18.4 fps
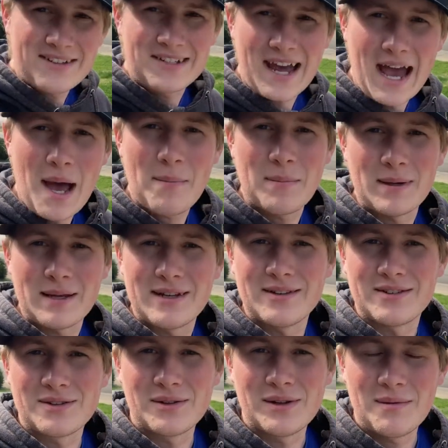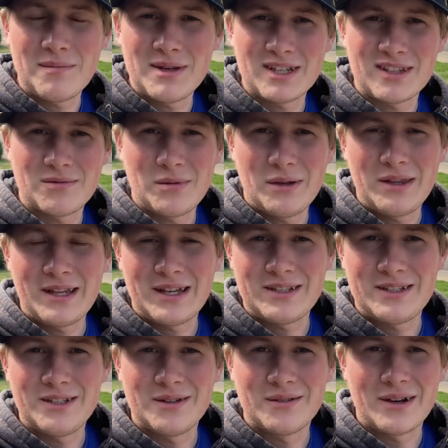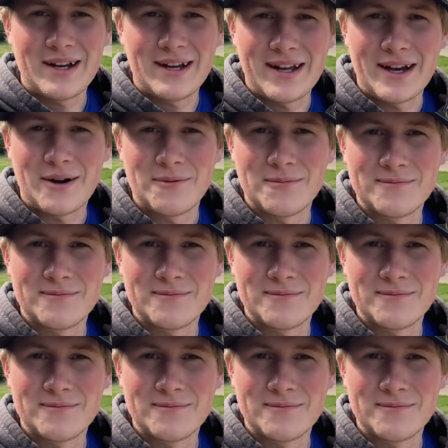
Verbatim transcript: happened. So let me explain that to you right now.